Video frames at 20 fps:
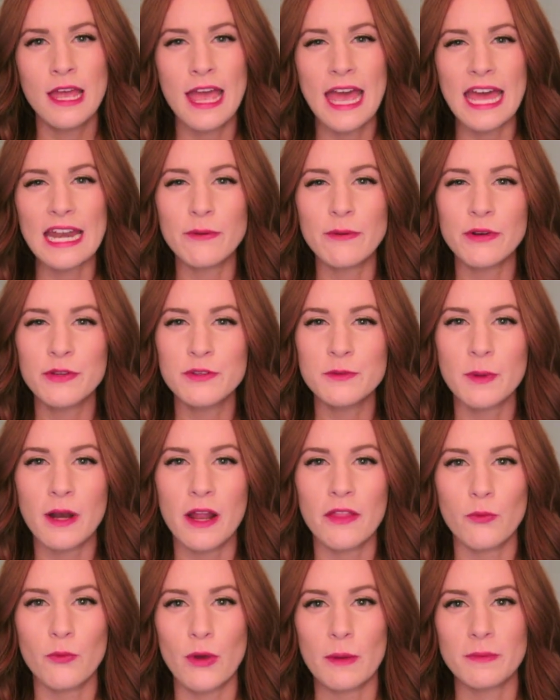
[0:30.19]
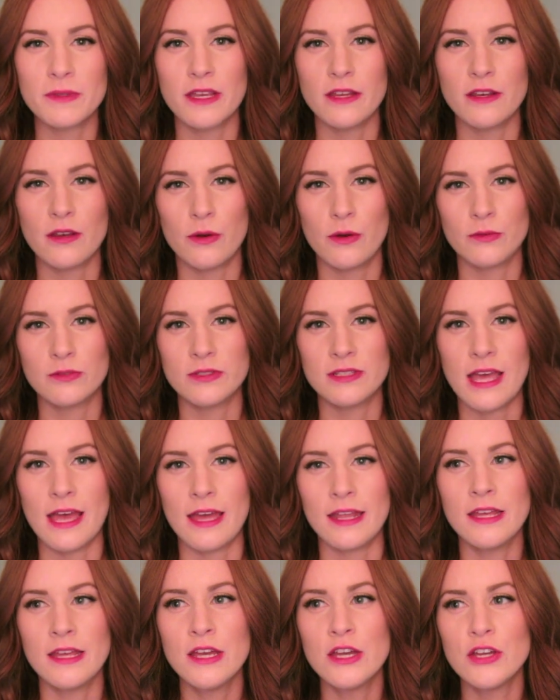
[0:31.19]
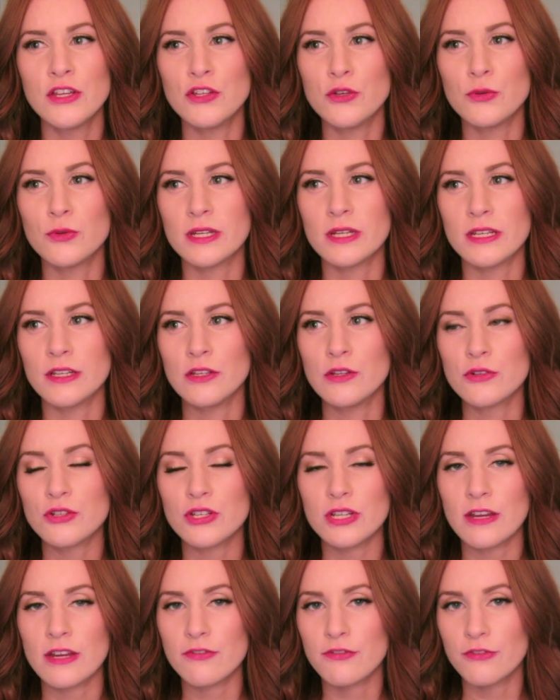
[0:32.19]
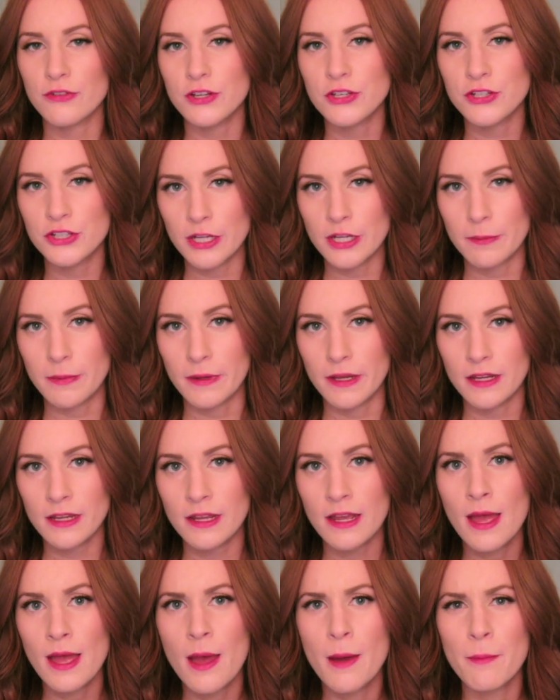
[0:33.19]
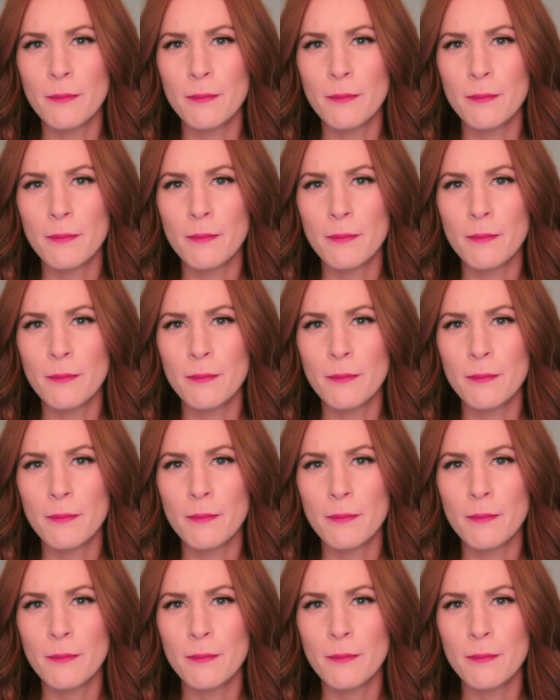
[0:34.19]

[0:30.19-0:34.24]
Anyone who's been on the website knows that you can usually get free shipping,